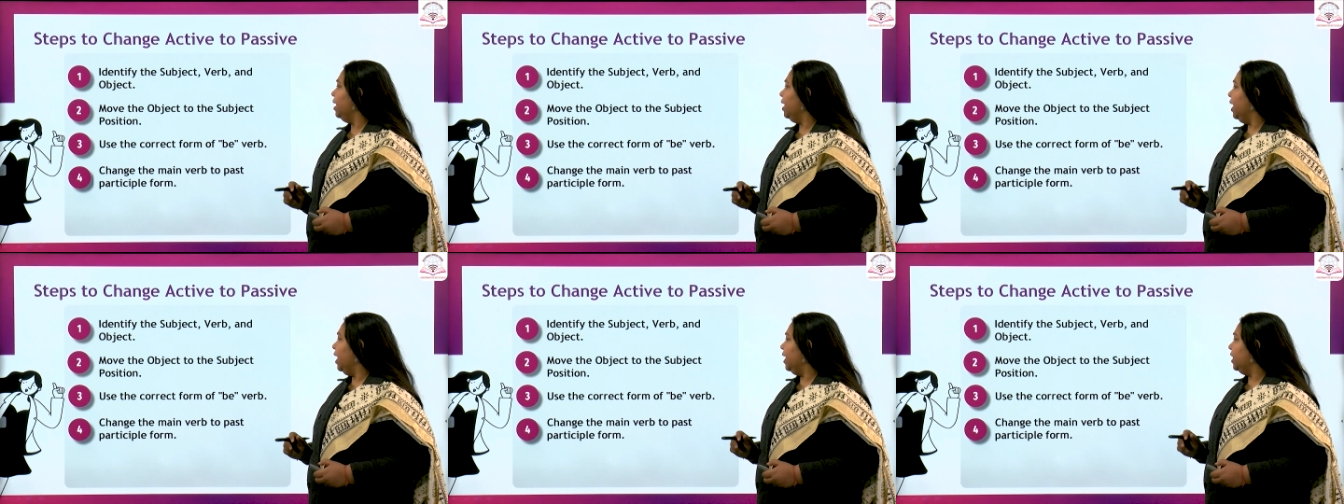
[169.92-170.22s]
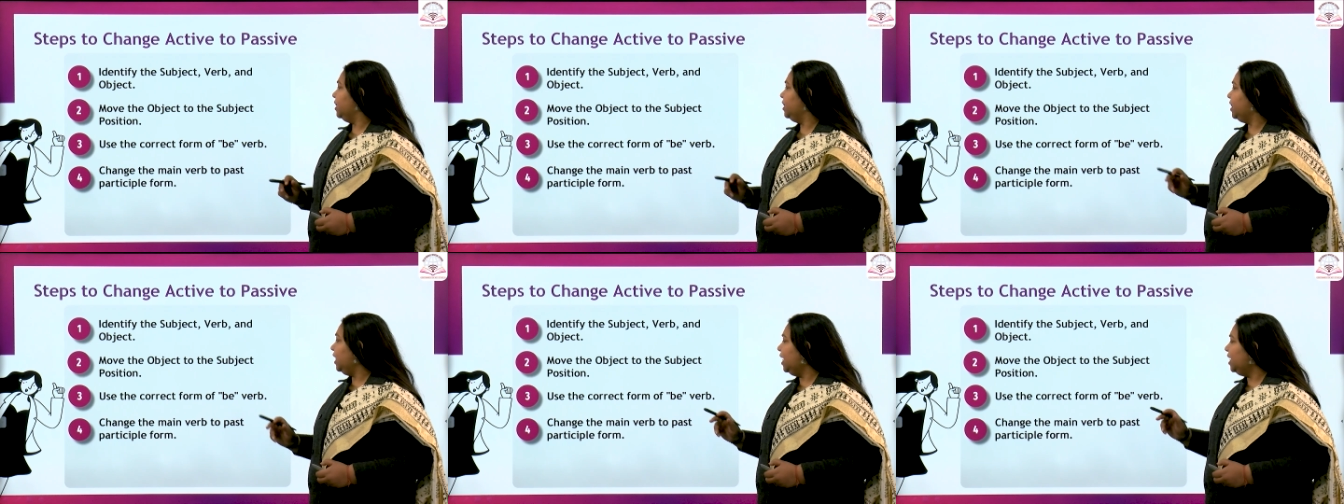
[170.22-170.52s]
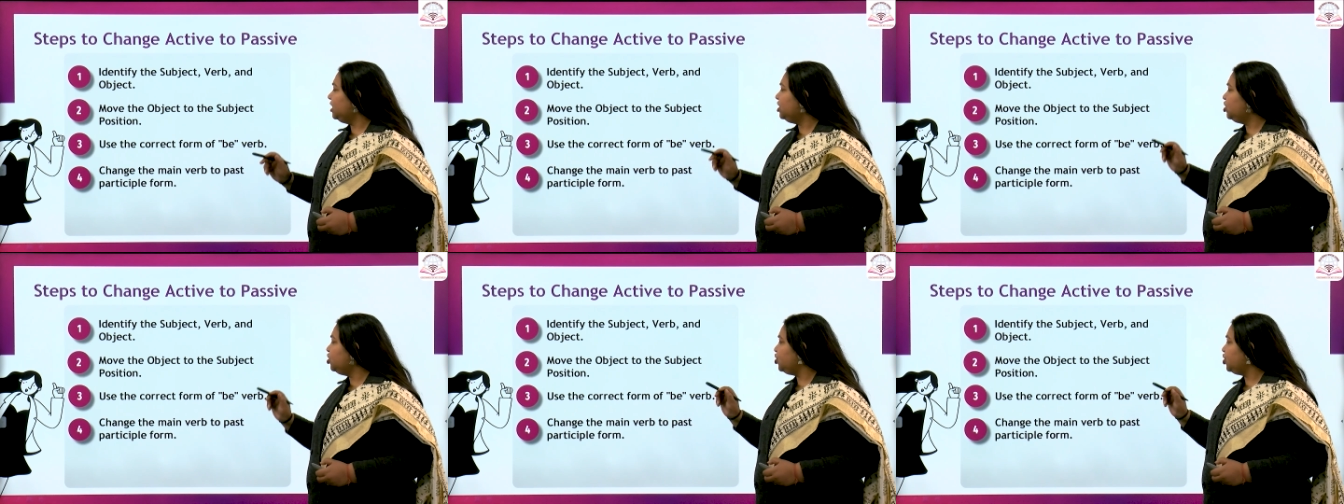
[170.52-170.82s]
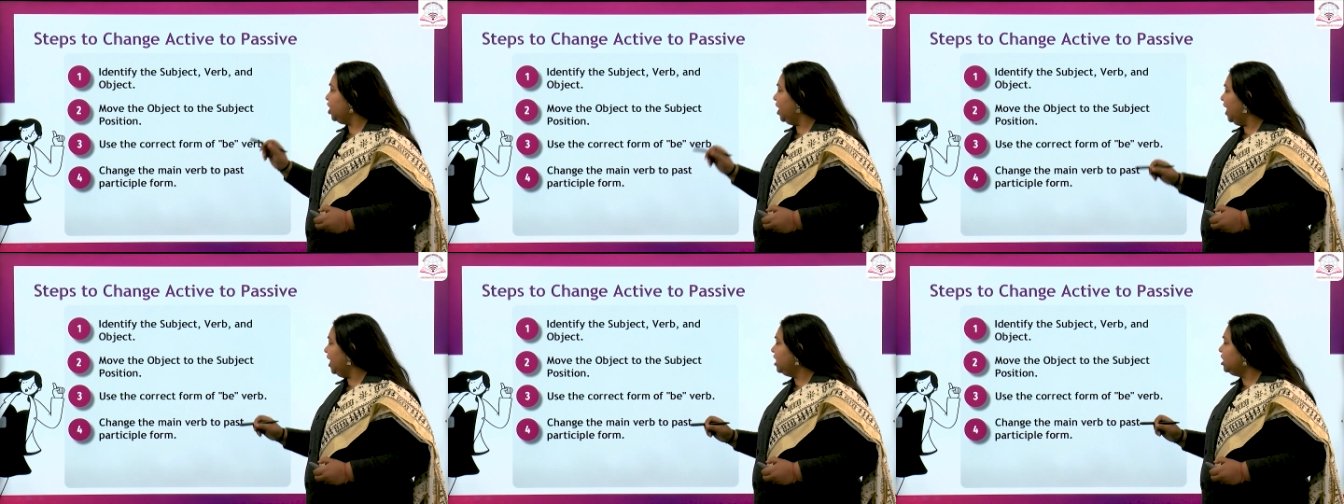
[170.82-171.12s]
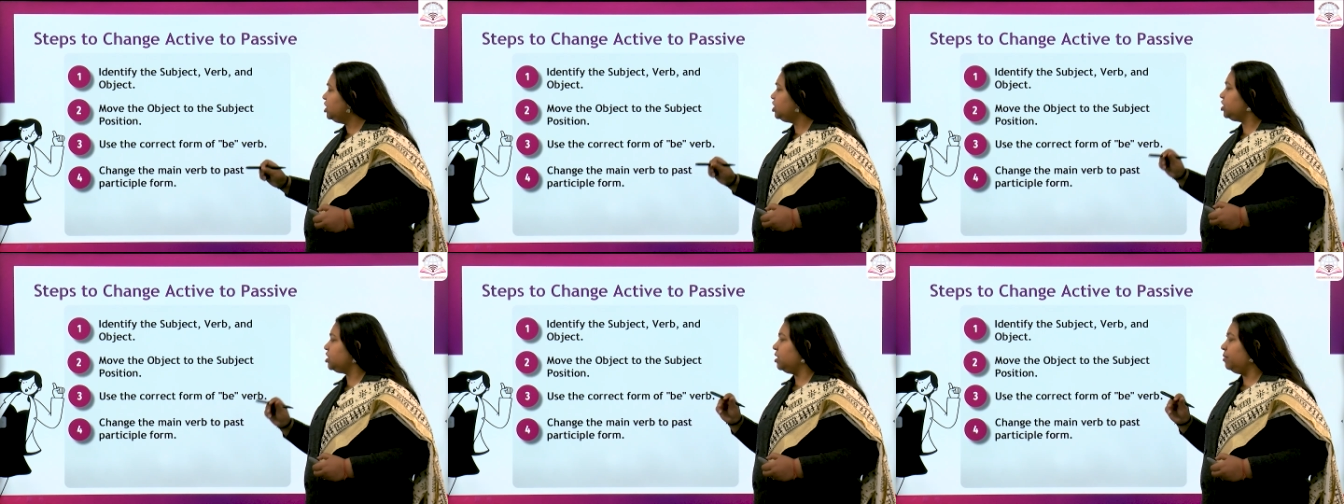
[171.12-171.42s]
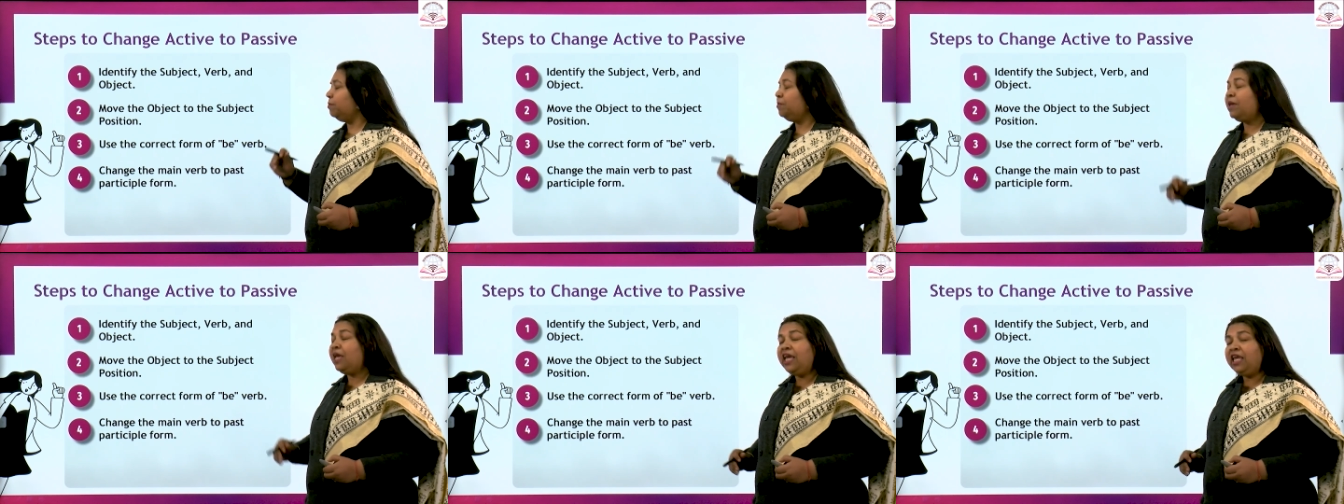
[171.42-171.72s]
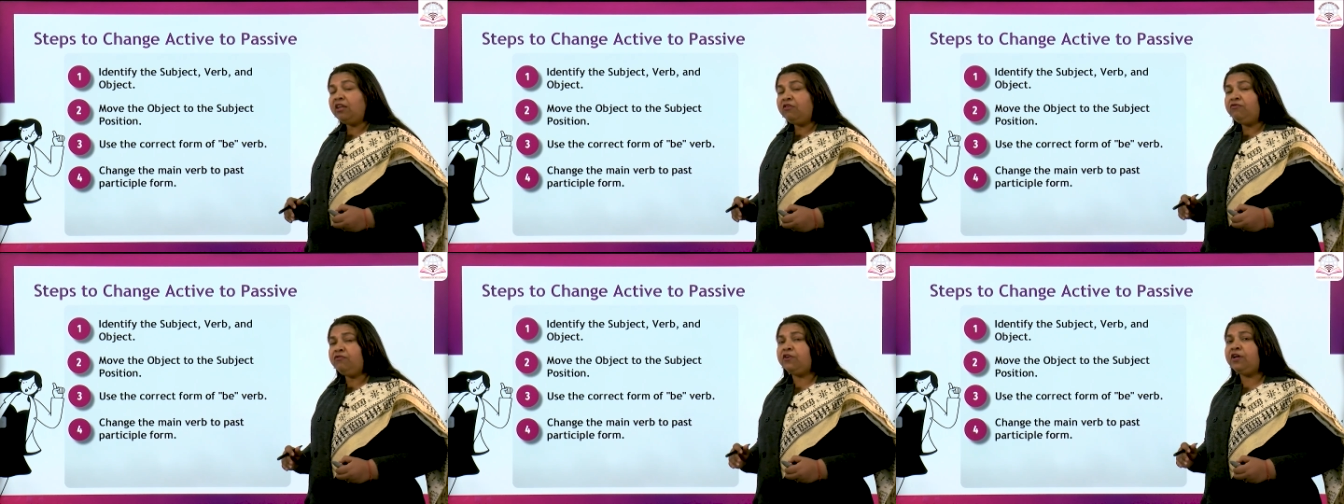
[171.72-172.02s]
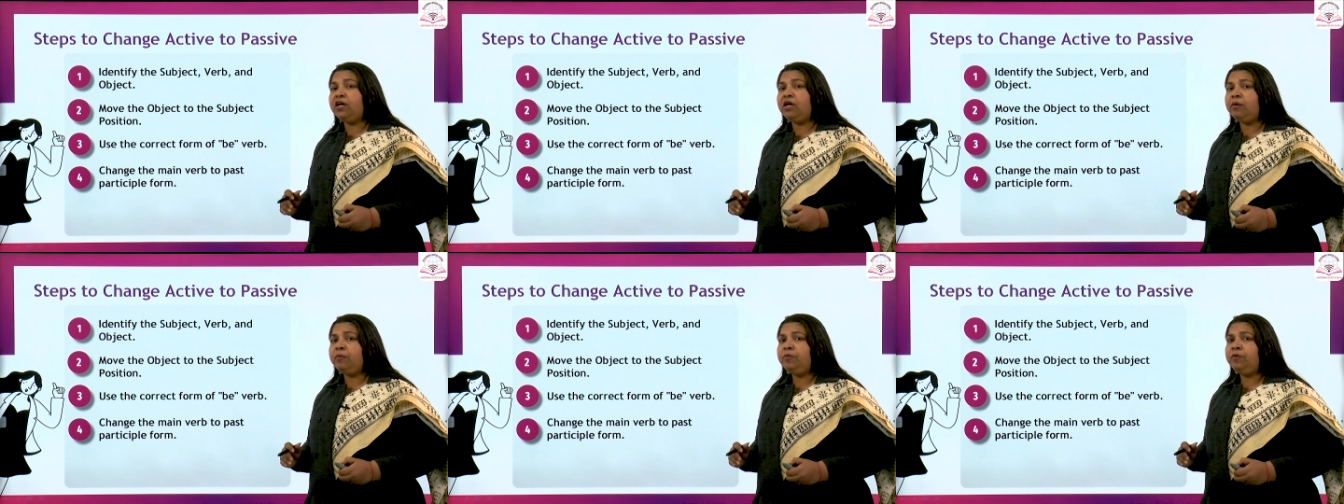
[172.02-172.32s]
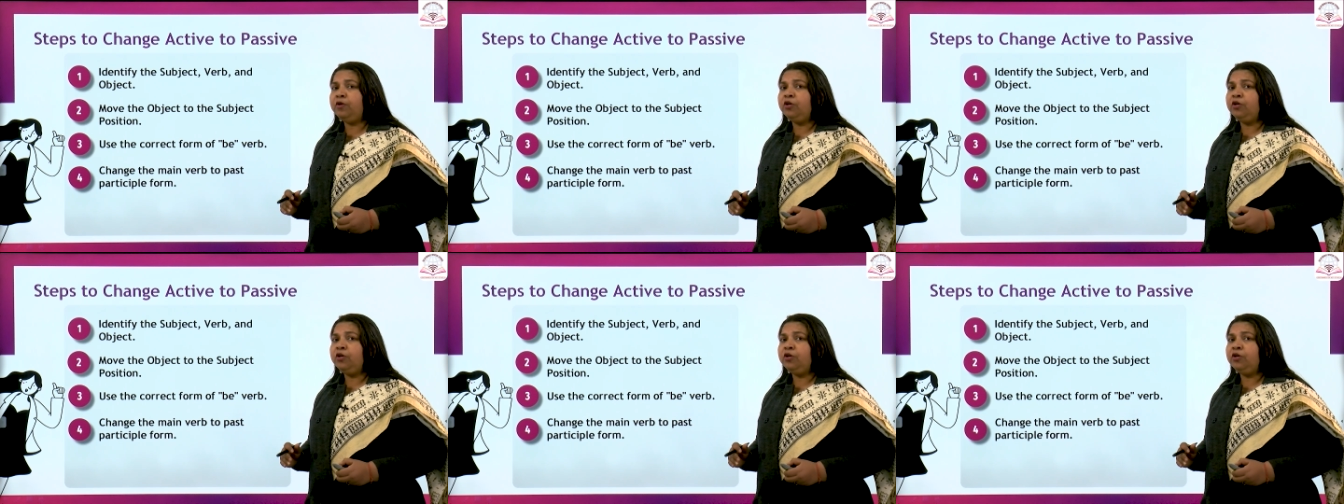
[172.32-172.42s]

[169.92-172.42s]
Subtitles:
and then change the main verb